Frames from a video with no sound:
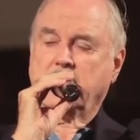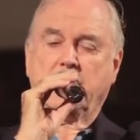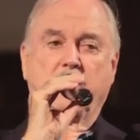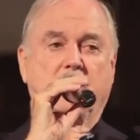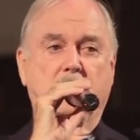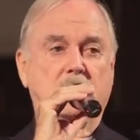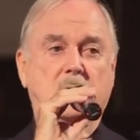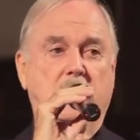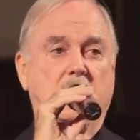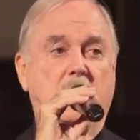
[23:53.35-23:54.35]
And we couldn't
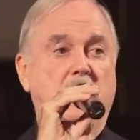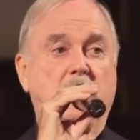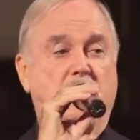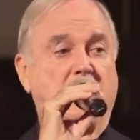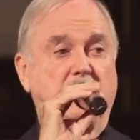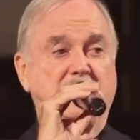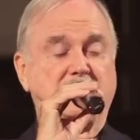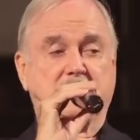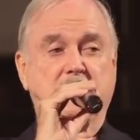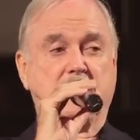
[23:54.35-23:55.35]
get any
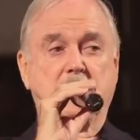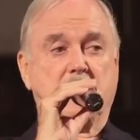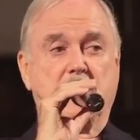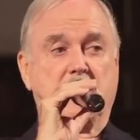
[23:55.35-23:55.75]
BBC